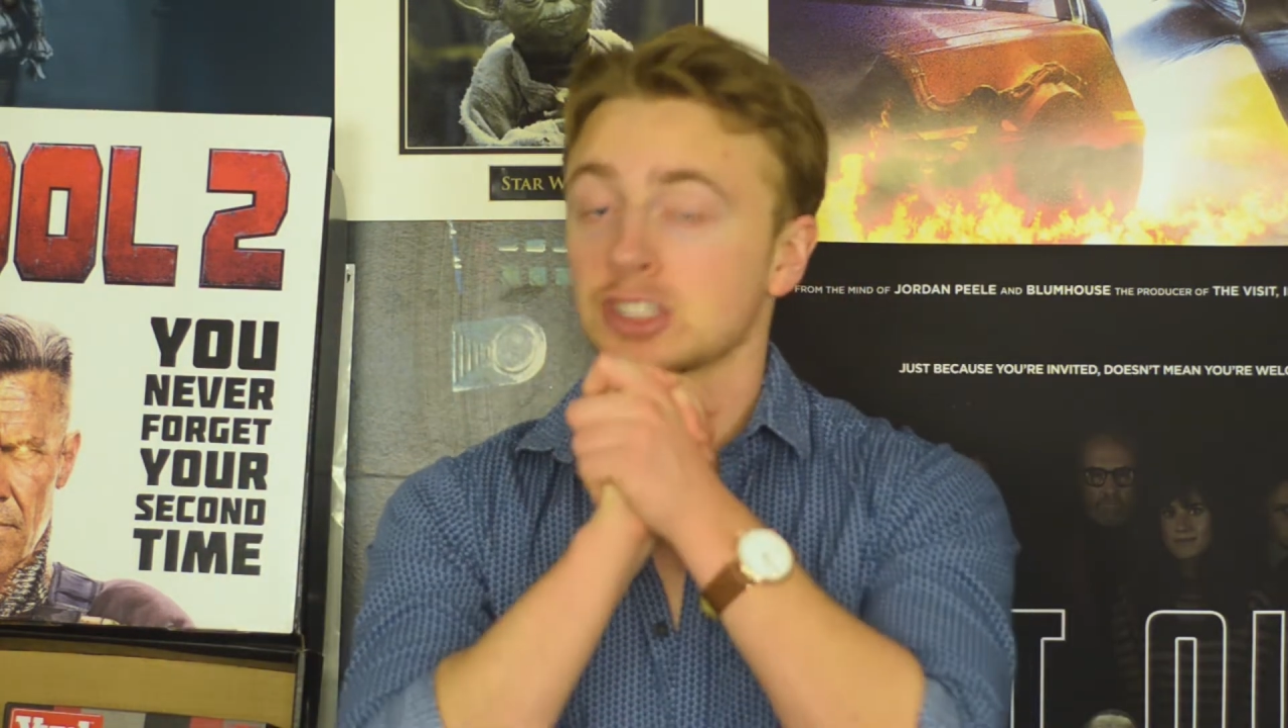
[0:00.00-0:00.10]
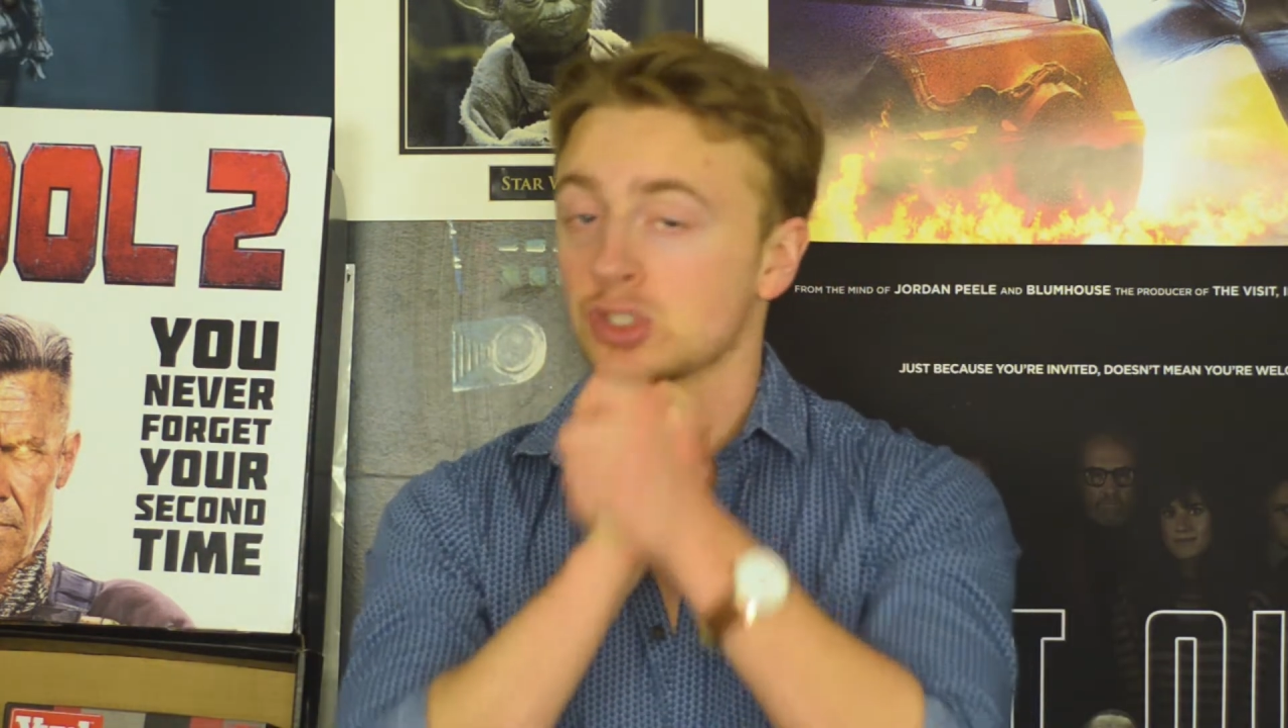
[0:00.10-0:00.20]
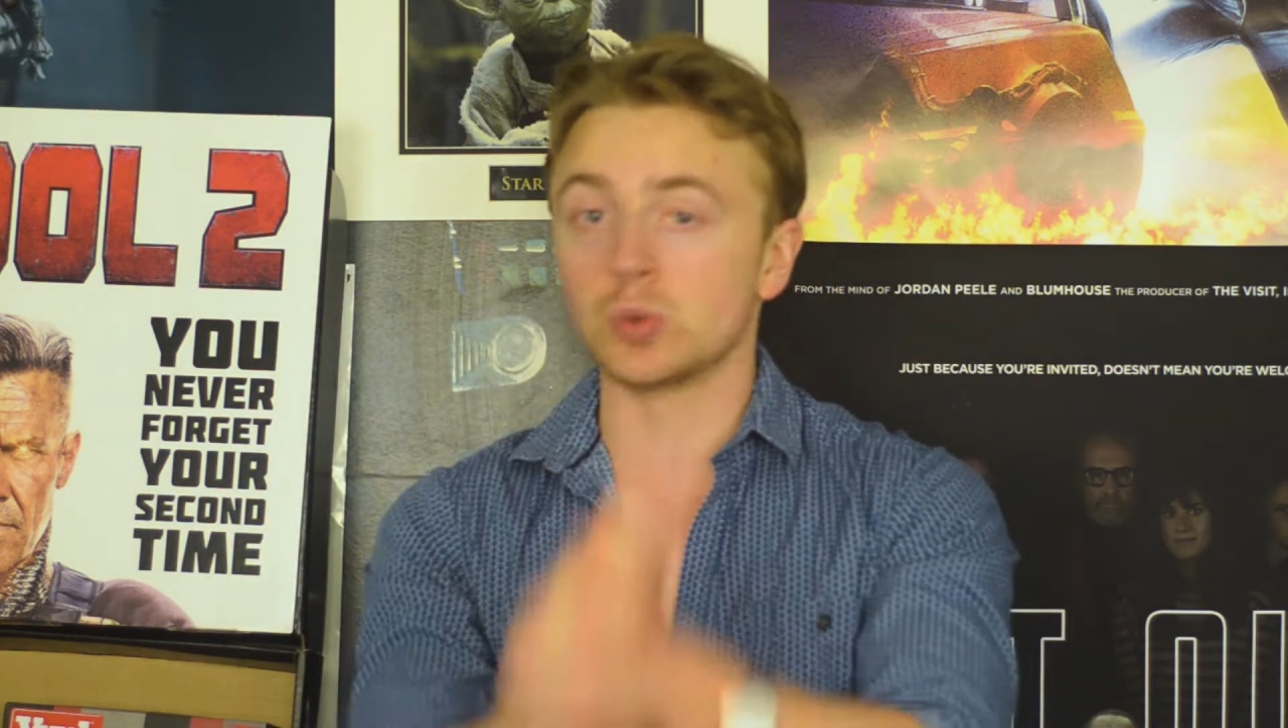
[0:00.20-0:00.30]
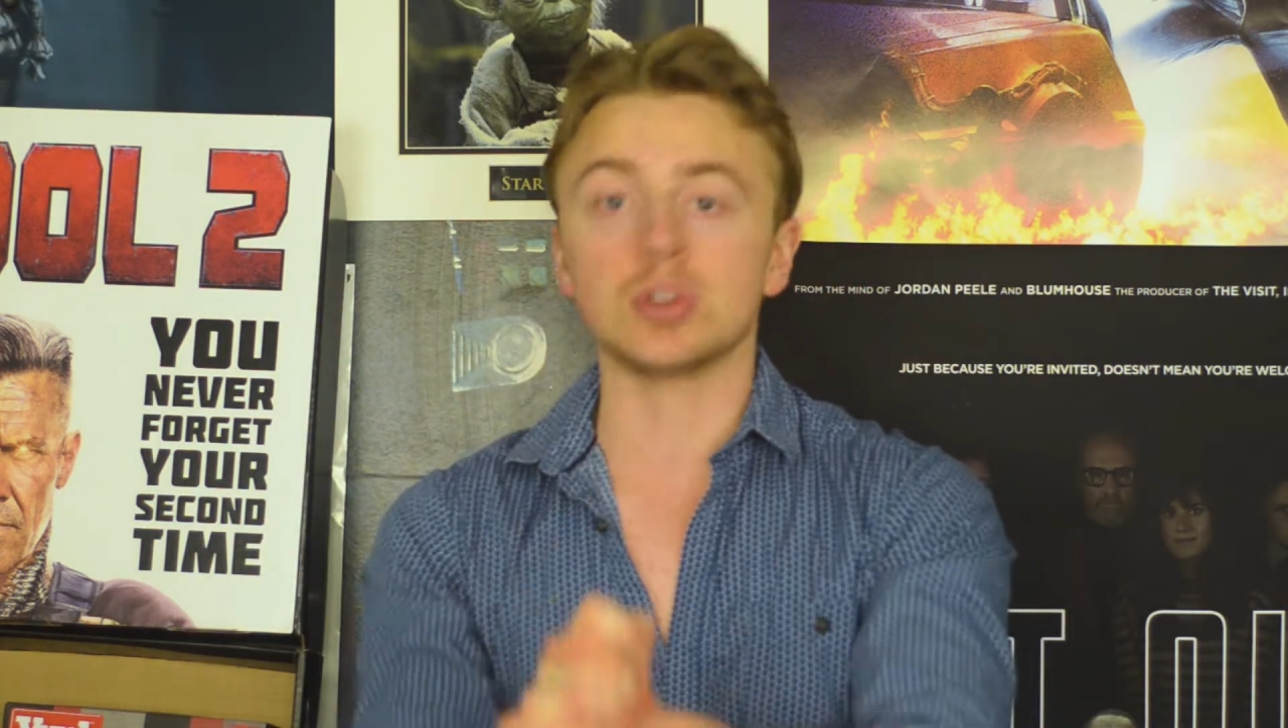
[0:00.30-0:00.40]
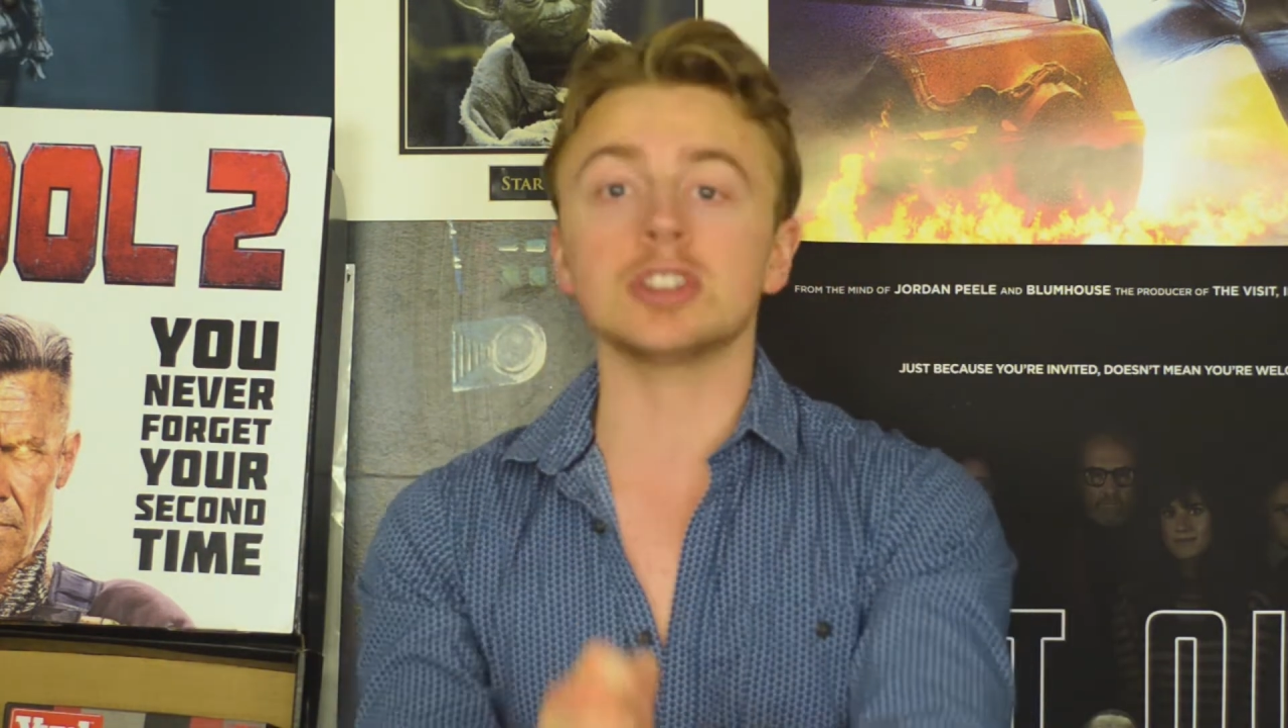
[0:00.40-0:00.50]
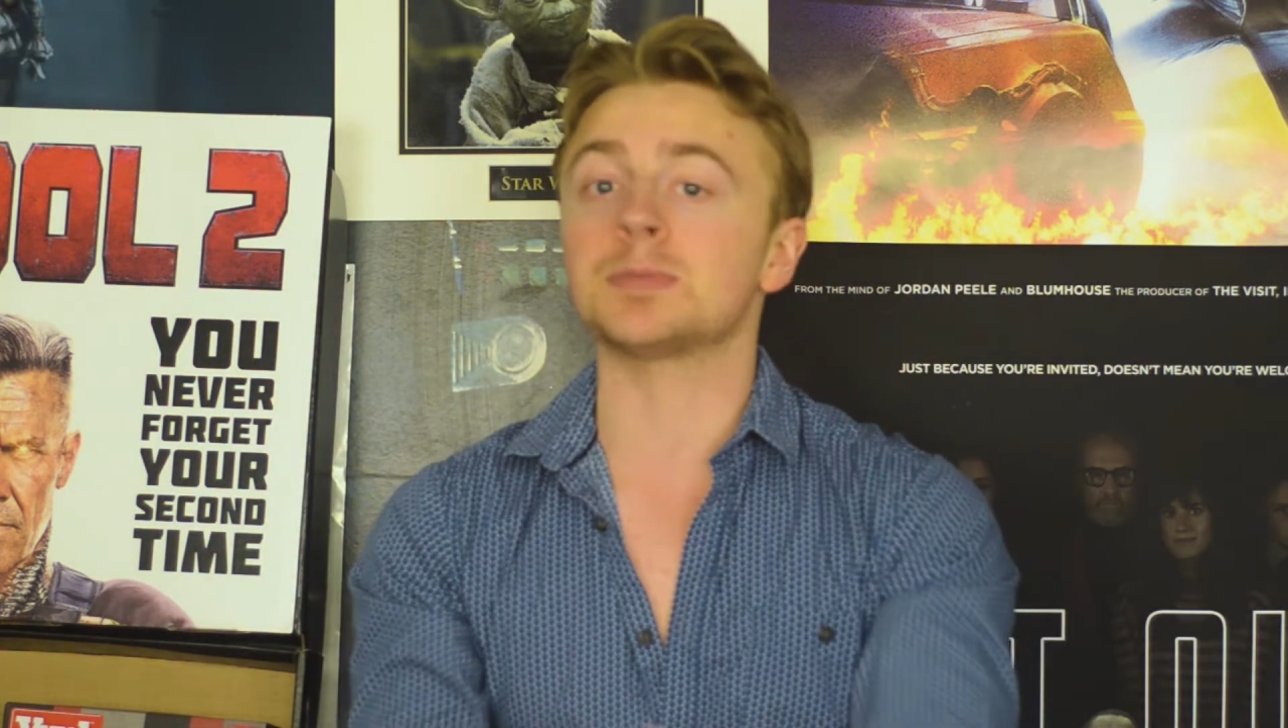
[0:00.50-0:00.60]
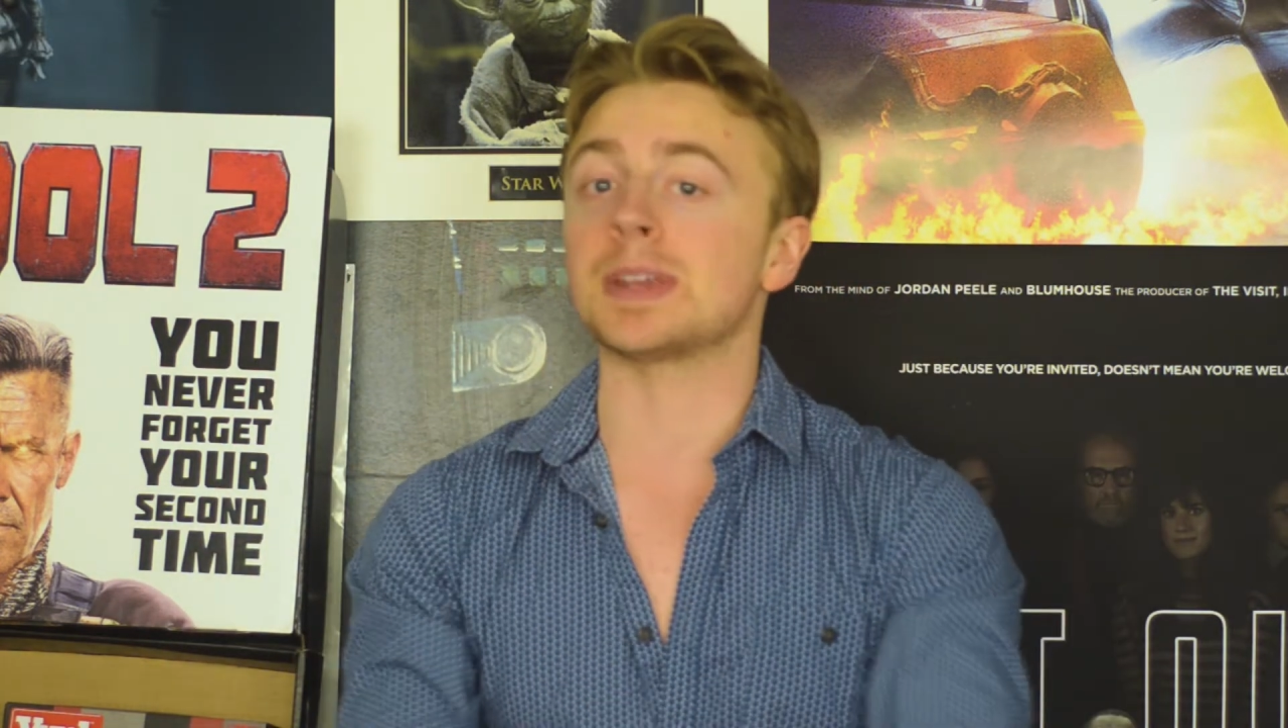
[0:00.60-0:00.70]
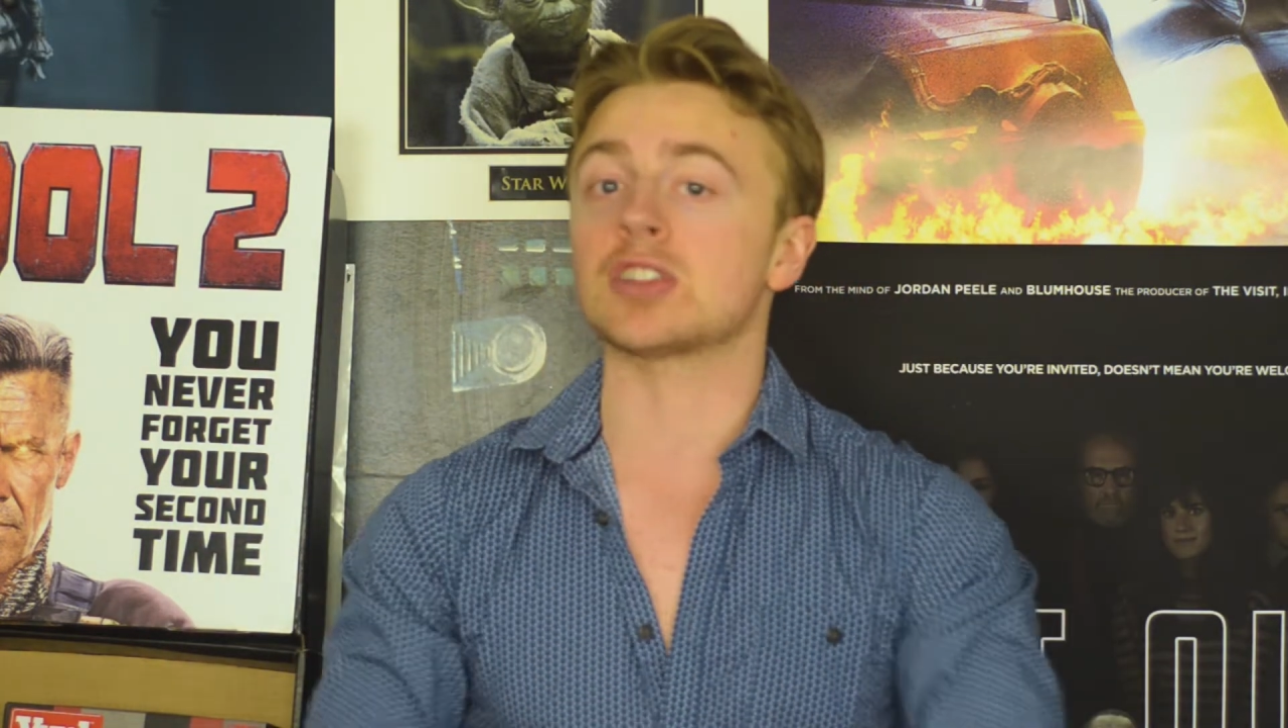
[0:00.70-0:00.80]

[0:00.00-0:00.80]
School has been